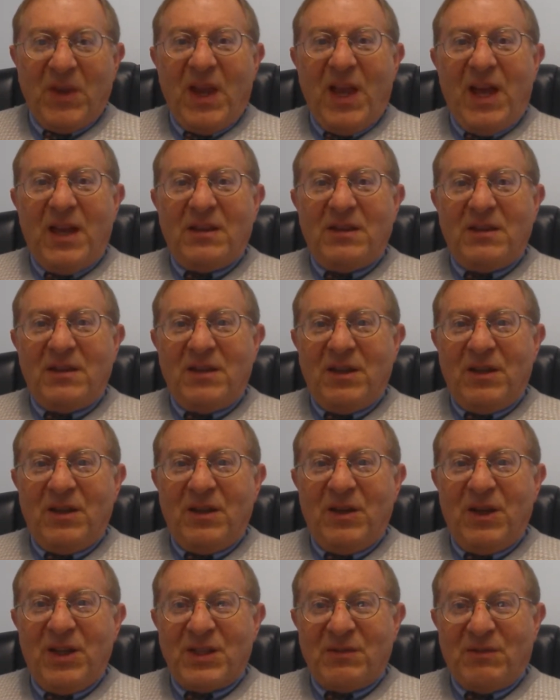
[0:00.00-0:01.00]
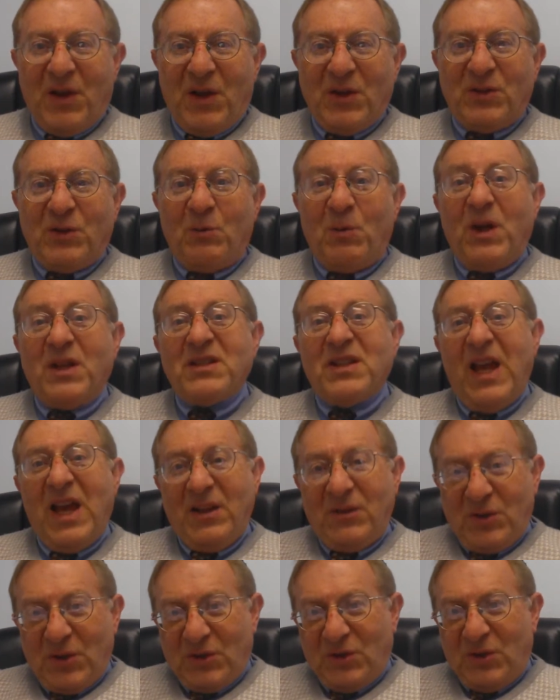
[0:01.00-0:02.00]
and his father was
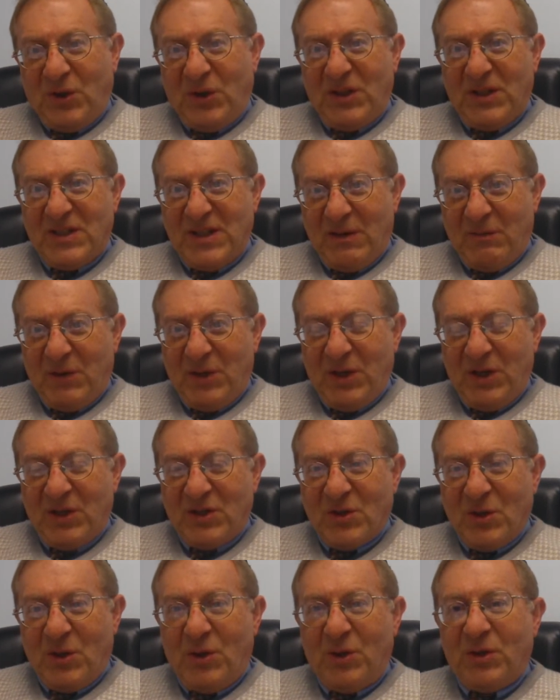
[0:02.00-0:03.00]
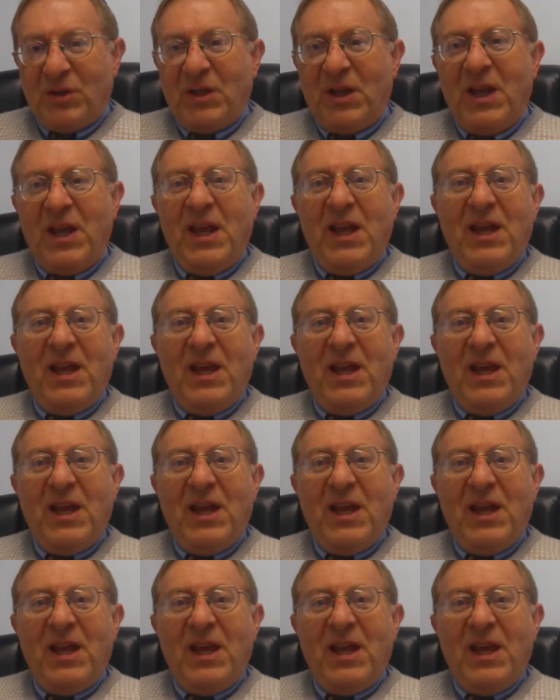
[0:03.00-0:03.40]
137 years old.